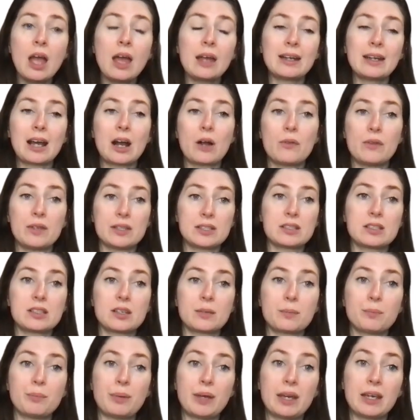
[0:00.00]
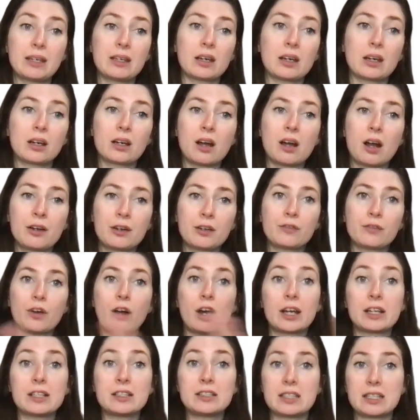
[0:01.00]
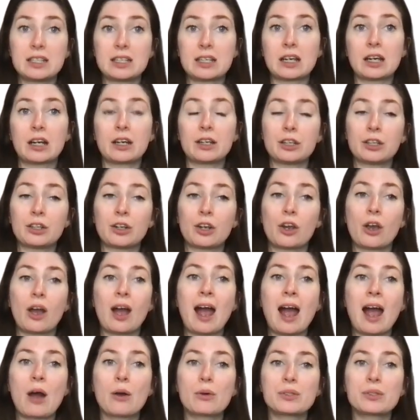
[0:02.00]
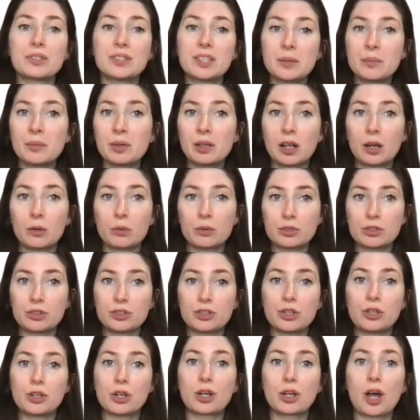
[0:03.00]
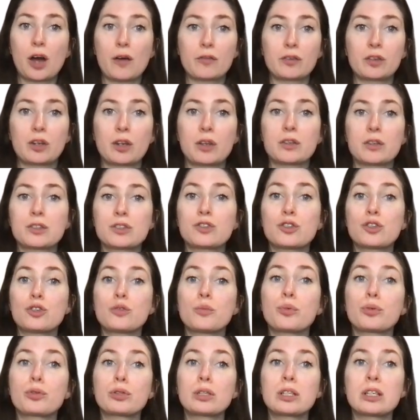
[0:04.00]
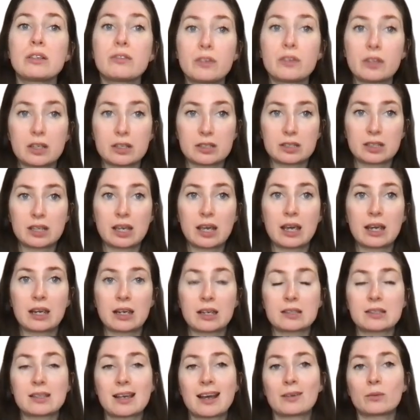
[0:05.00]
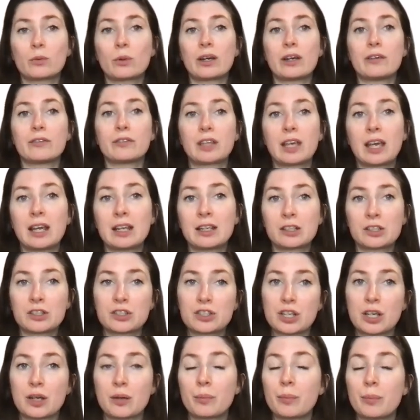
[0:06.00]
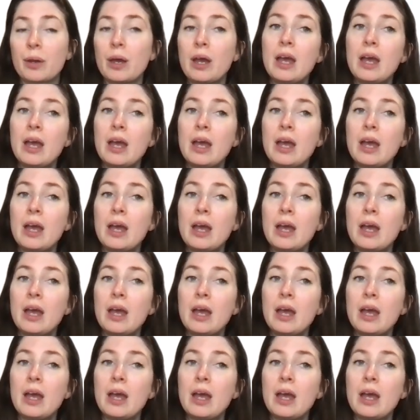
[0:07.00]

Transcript: Now, this is a big kind of idea, you know, how similar was Tudor governance to previous kings and way of kingship?